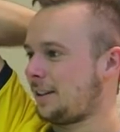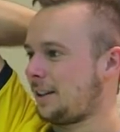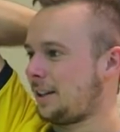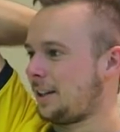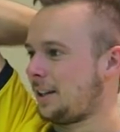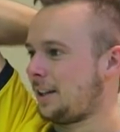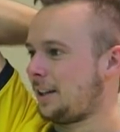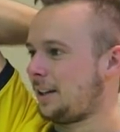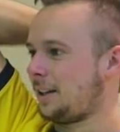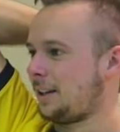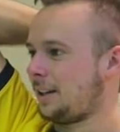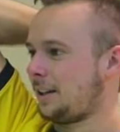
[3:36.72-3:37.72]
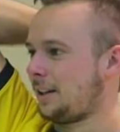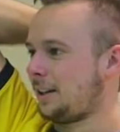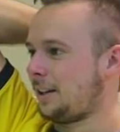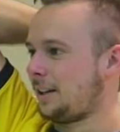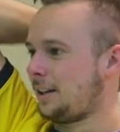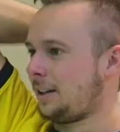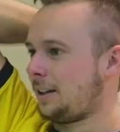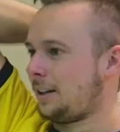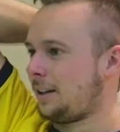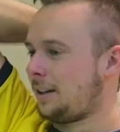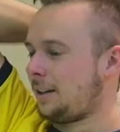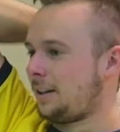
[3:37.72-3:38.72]

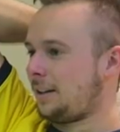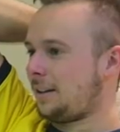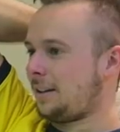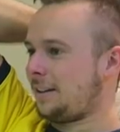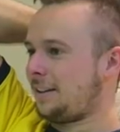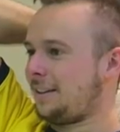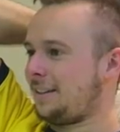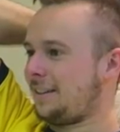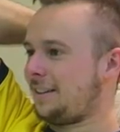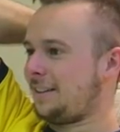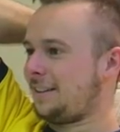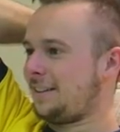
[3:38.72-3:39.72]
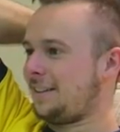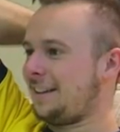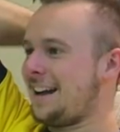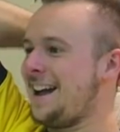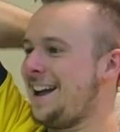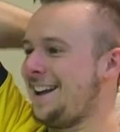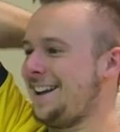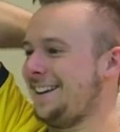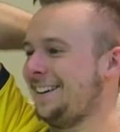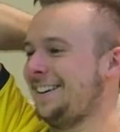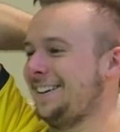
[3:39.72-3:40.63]
(not speaking)